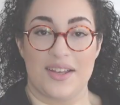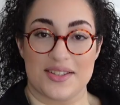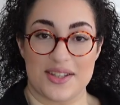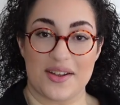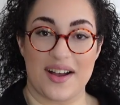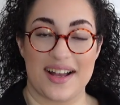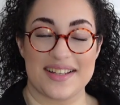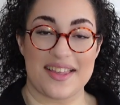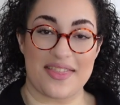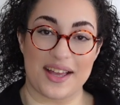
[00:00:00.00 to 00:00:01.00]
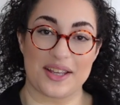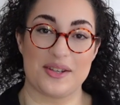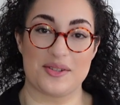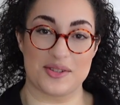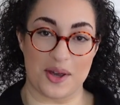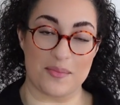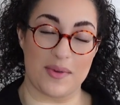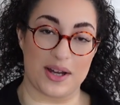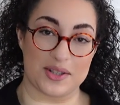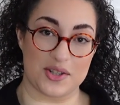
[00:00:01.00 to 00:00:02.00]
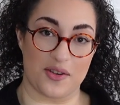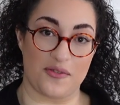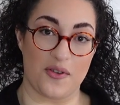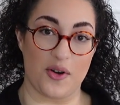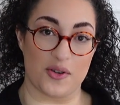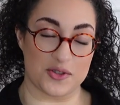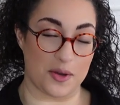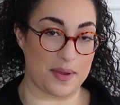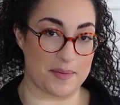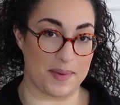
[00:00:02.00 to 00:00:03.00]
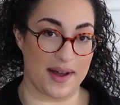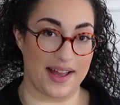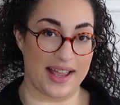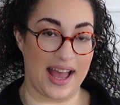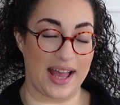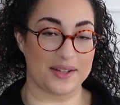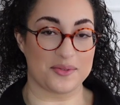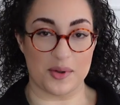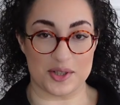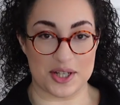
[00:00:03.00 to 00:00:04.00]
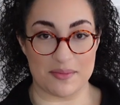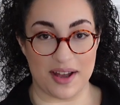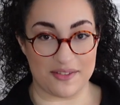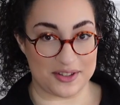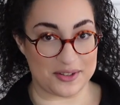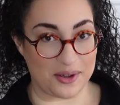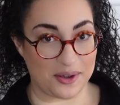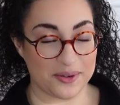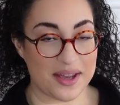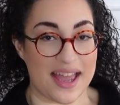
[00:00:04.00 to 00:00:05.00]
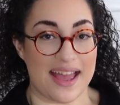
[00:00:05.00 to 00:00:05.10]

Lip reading: So guys, thank you so much for stopping by and watching my video.